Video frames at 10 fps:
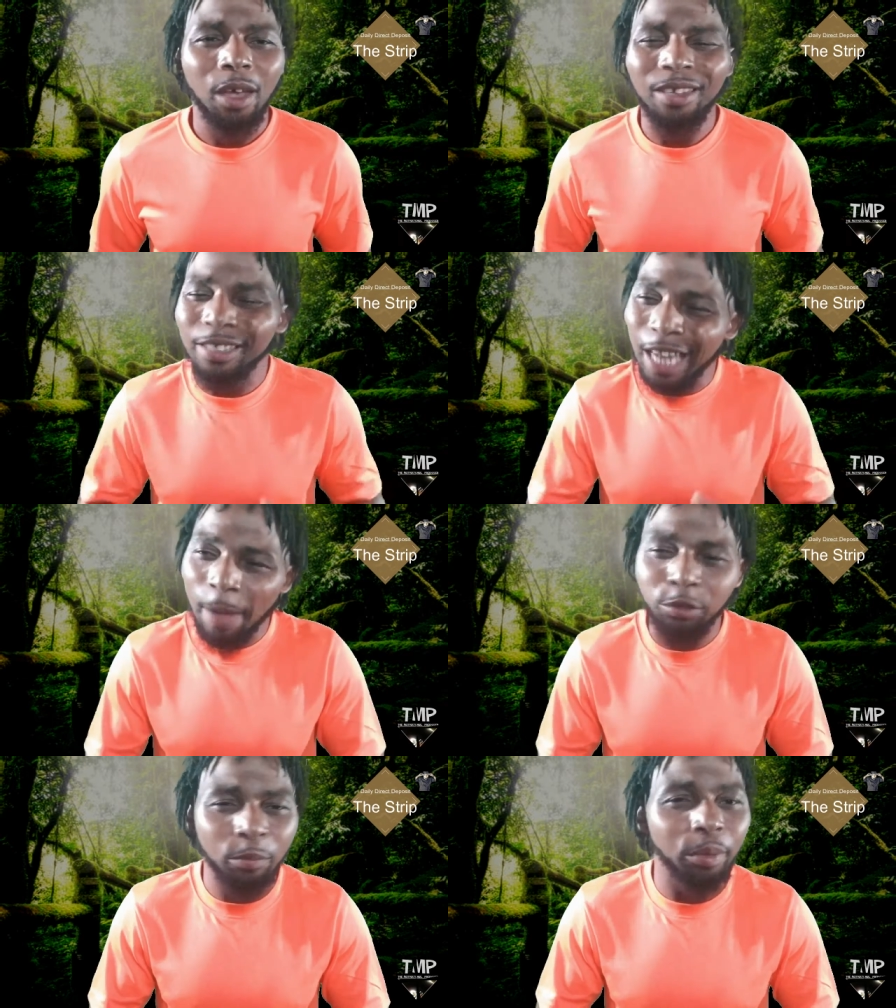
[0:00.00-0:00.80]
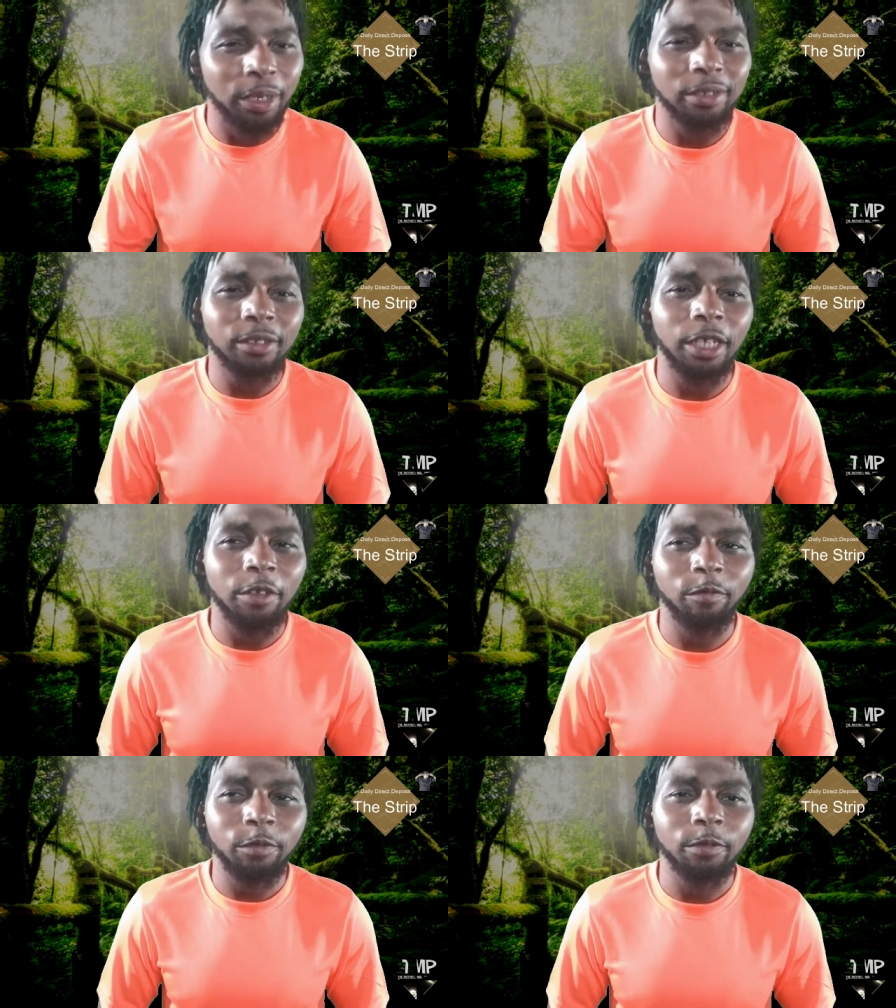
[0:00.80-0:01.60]
Adapt to being
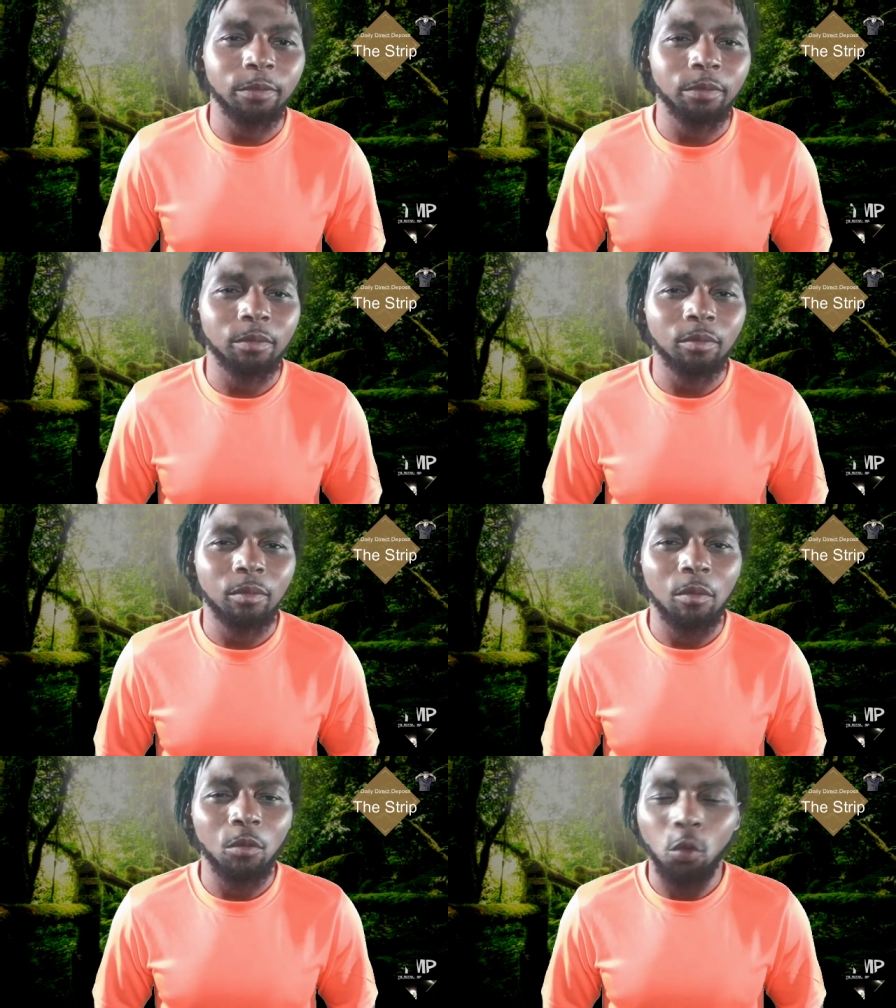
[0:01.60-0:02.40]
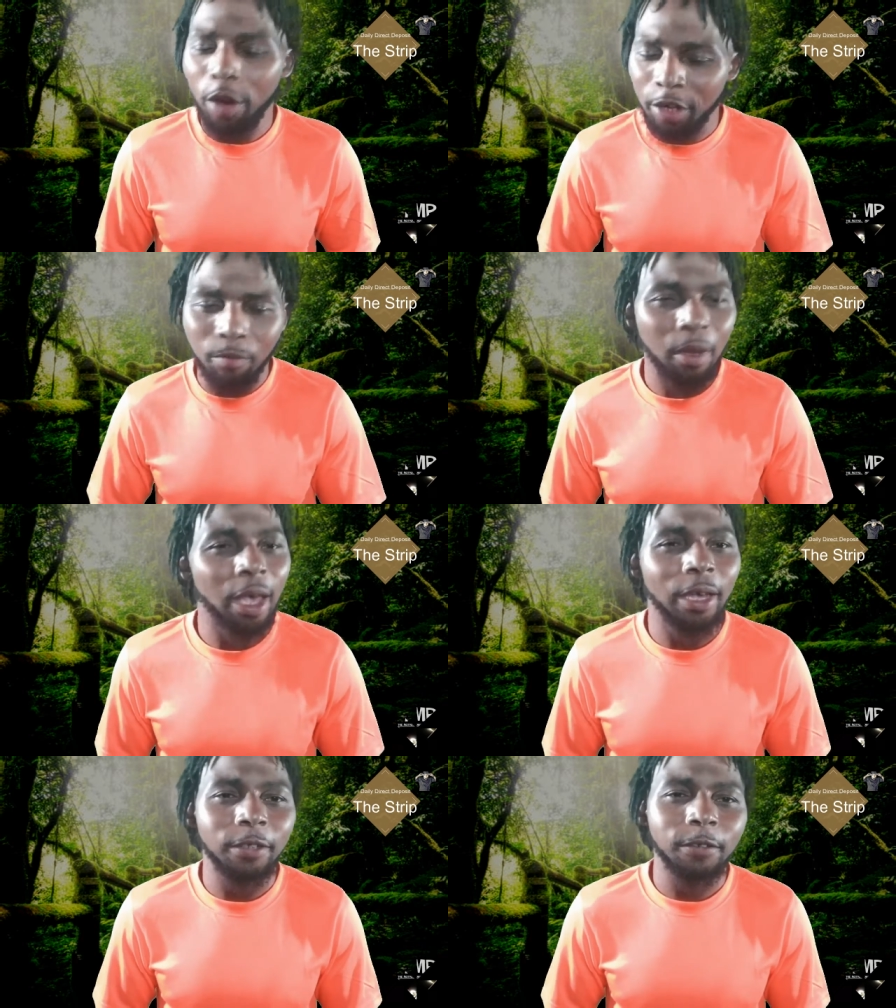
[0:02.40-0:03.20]
safe. Wear your
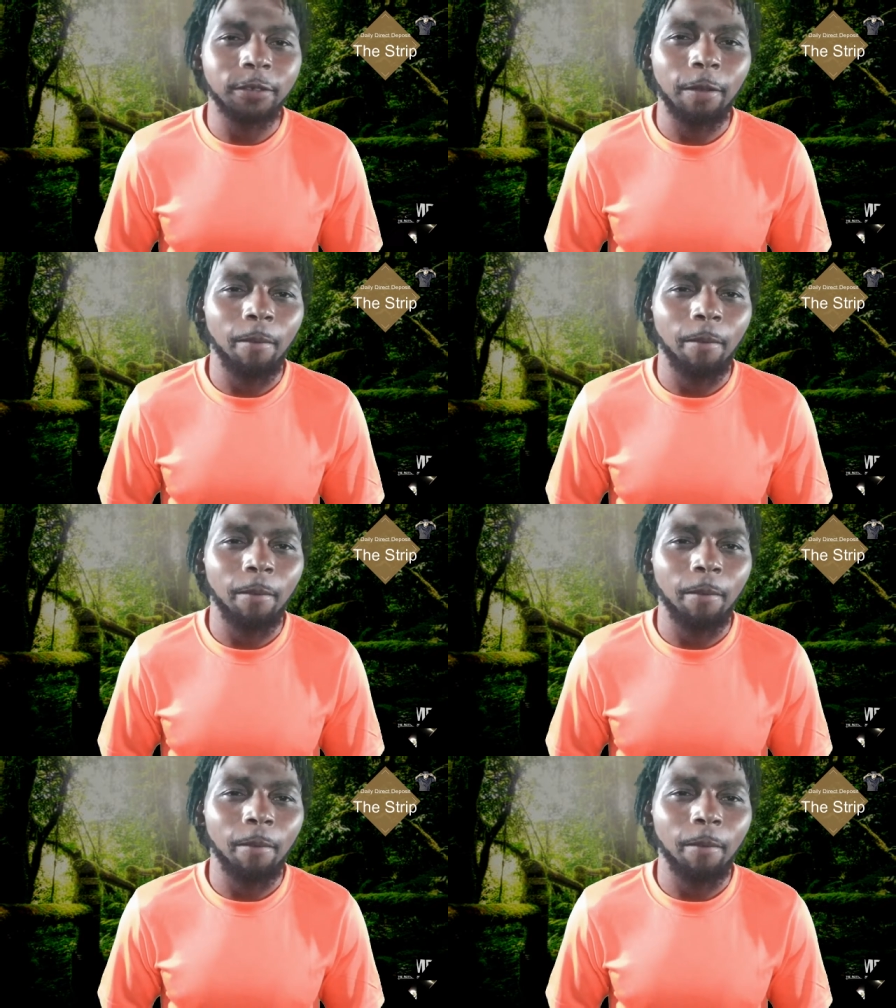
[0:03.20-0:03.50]
mask.